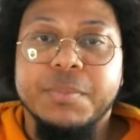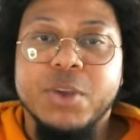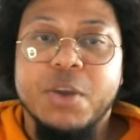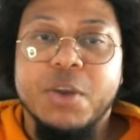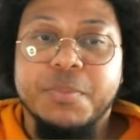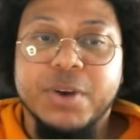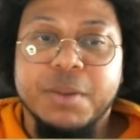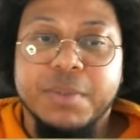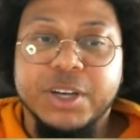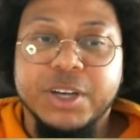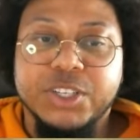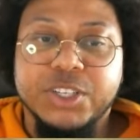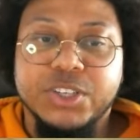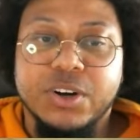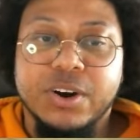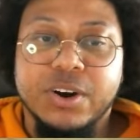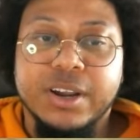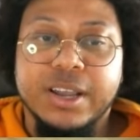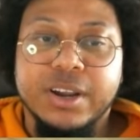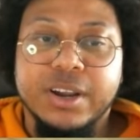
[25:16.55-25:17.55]
open up my
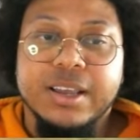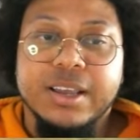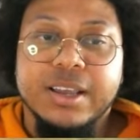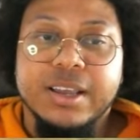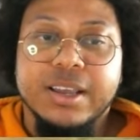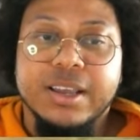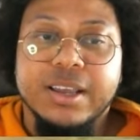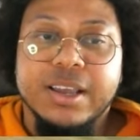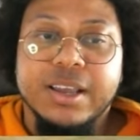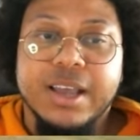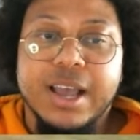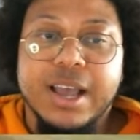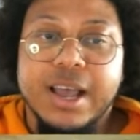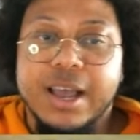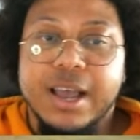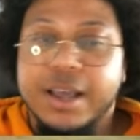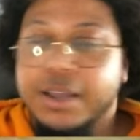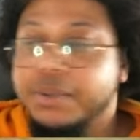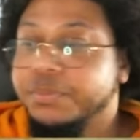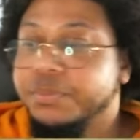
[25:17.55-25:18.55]
Sharingan.
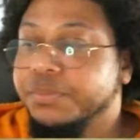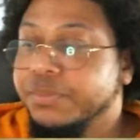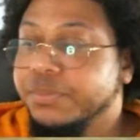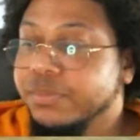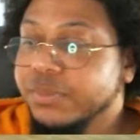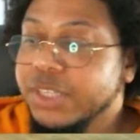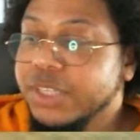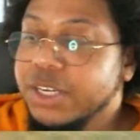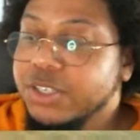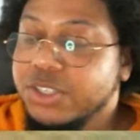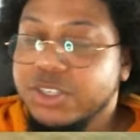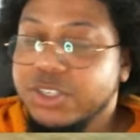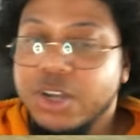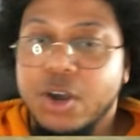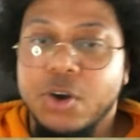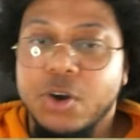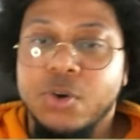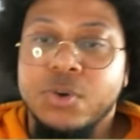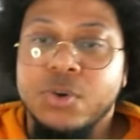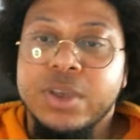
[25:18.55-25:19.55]

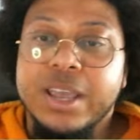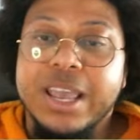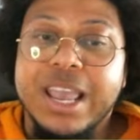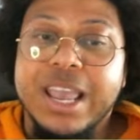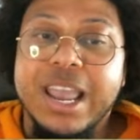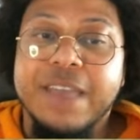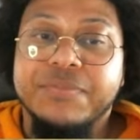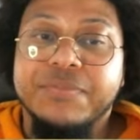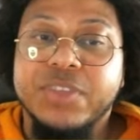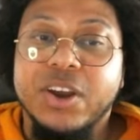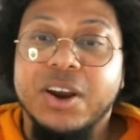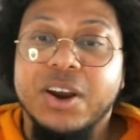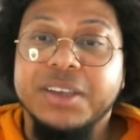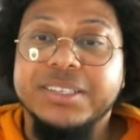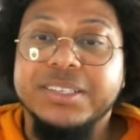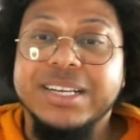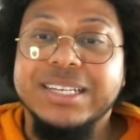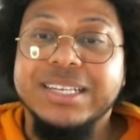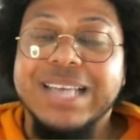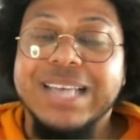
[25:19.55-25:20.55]
So if there is
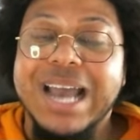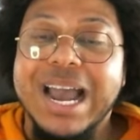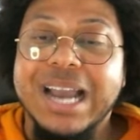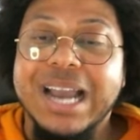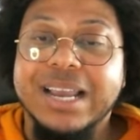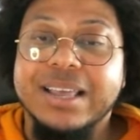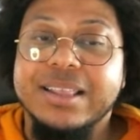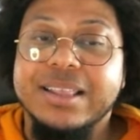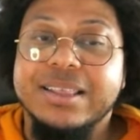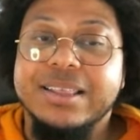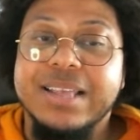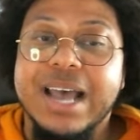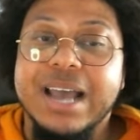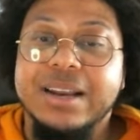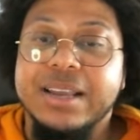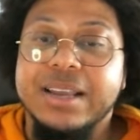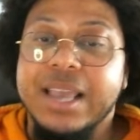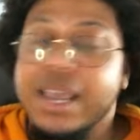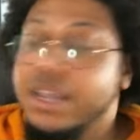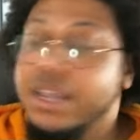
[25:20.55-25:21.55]
an attack
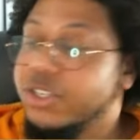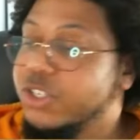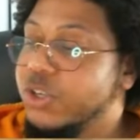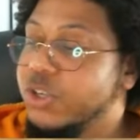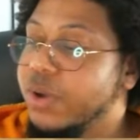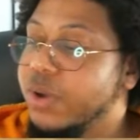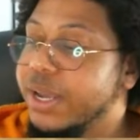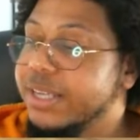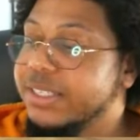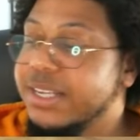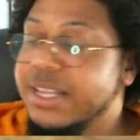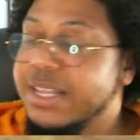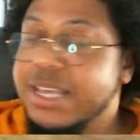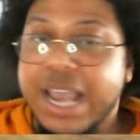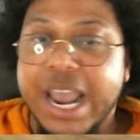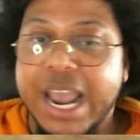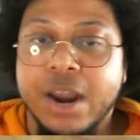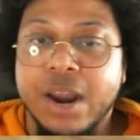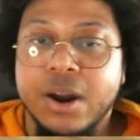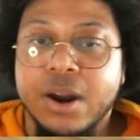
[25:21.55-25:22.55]
that hits you into
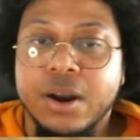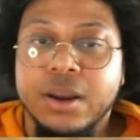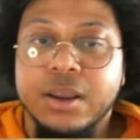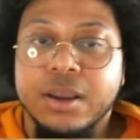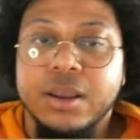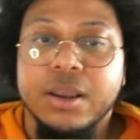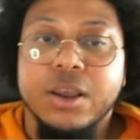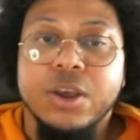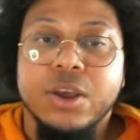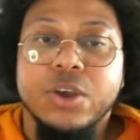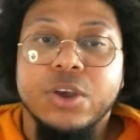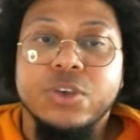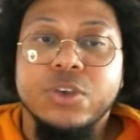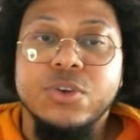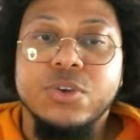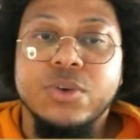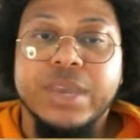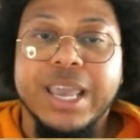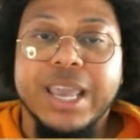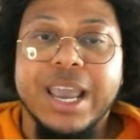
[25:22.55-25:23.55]
the air,
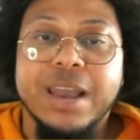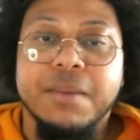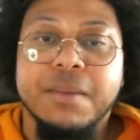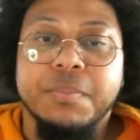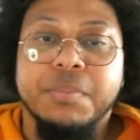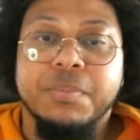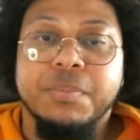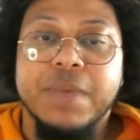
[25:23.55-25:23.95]
you can't